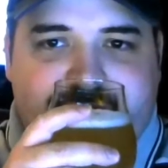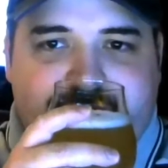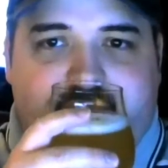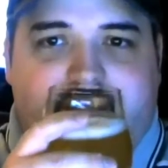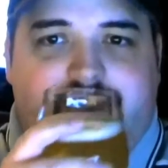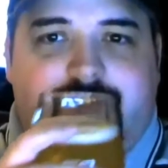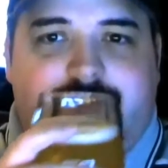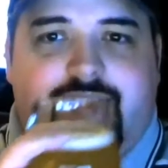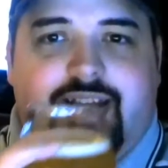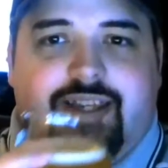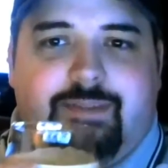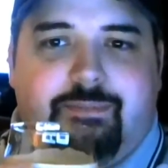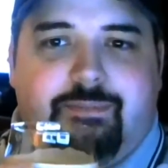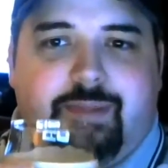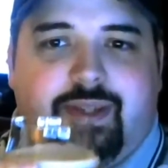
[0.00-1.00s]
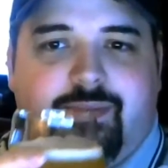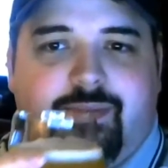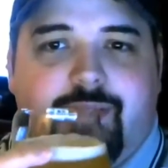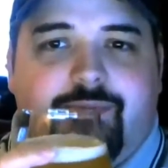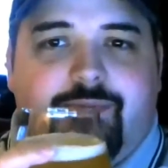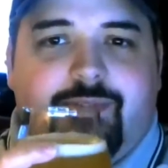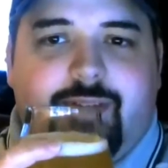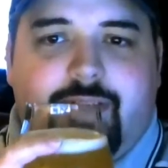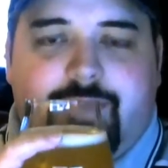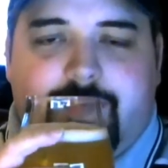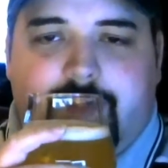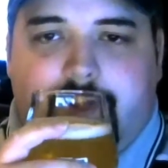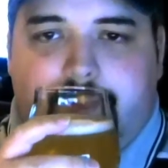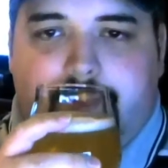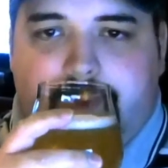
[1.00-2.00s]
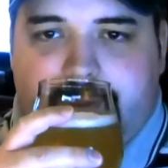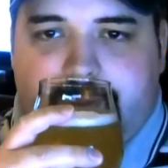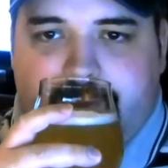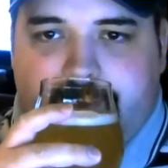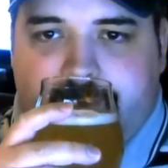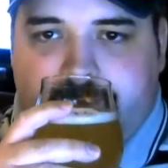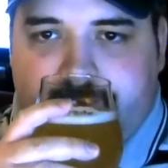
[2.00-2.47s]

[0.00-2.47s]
And I get big grapefruit off the top of this one.